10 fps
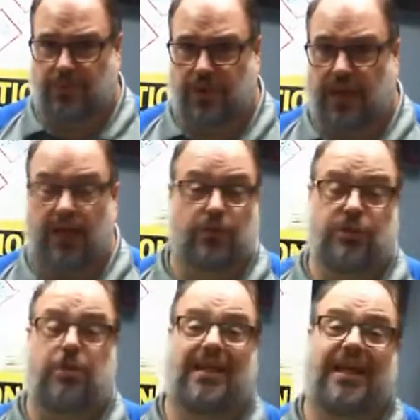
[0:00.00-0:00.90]
And on
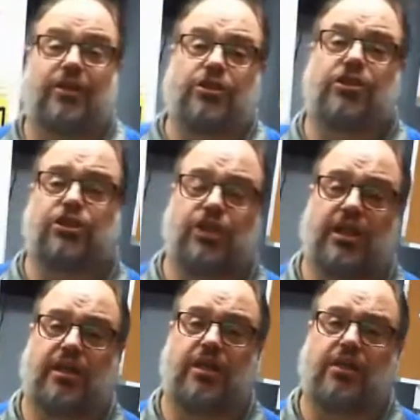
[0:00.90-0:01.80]
somebody else's
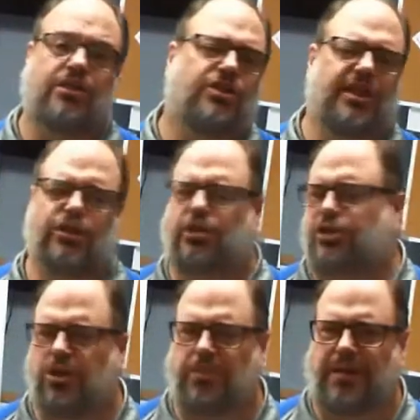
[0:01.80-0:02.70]
sheet, the sections
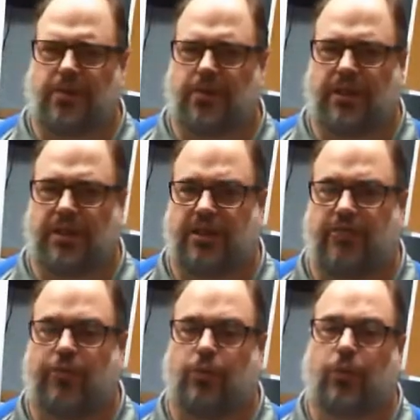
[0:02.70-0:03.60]
could be completely
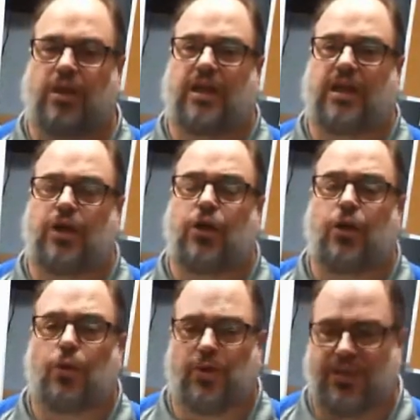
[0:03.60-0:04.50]
different. Well, again,
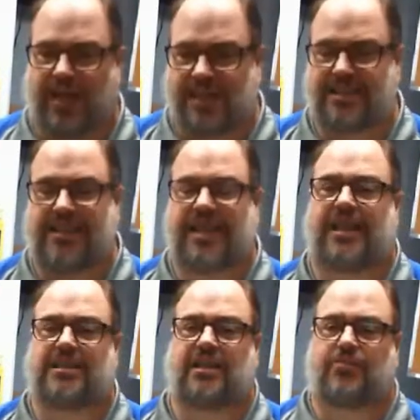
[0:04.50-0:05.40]
with
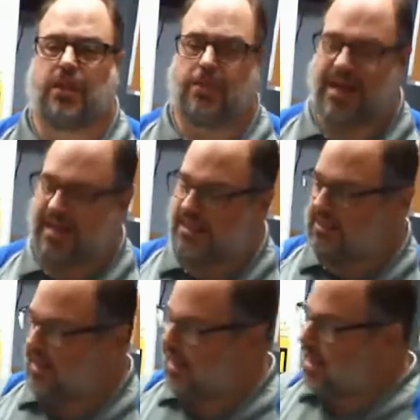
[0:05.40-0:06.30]
SDS, they've come back and
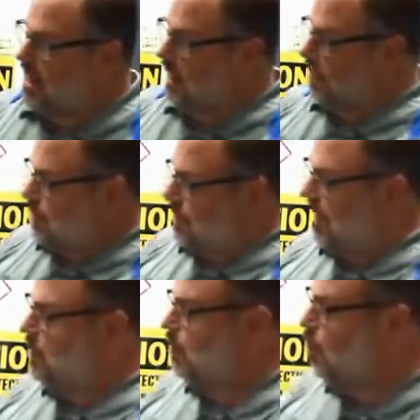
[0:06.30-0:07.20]
said
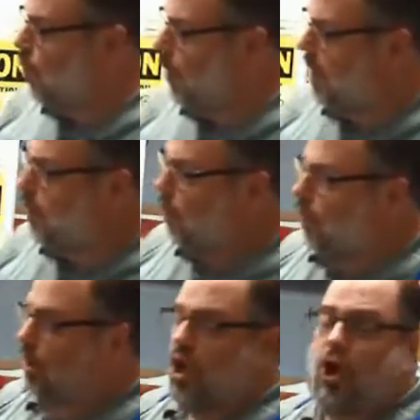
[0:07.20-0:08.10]
Section 1
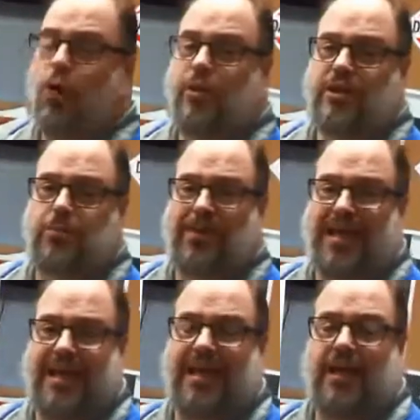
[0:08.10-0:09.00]
will always
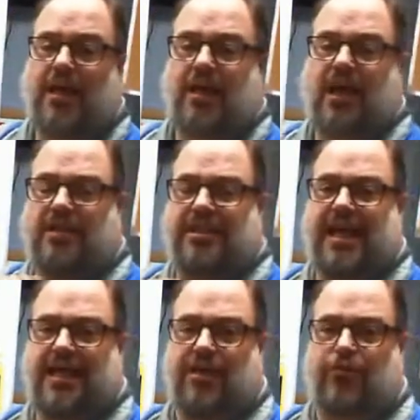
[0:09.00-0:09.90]
be
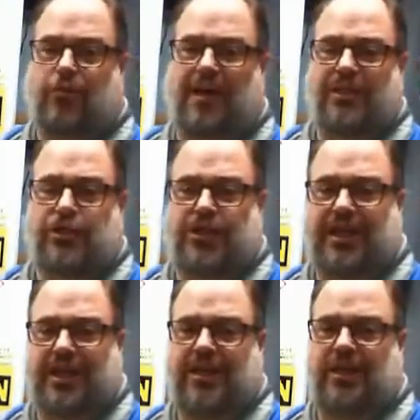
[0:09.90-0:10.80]
contact information
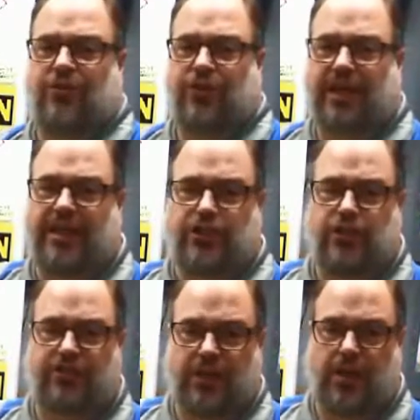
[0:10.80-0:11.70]
and identification
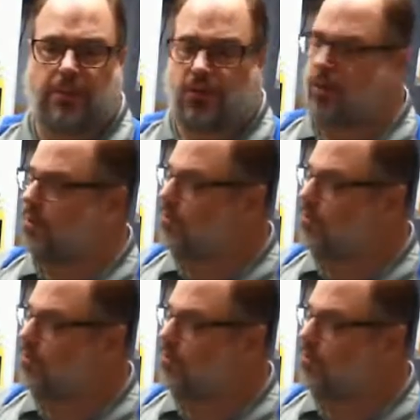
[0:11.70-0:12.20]
of the chemical.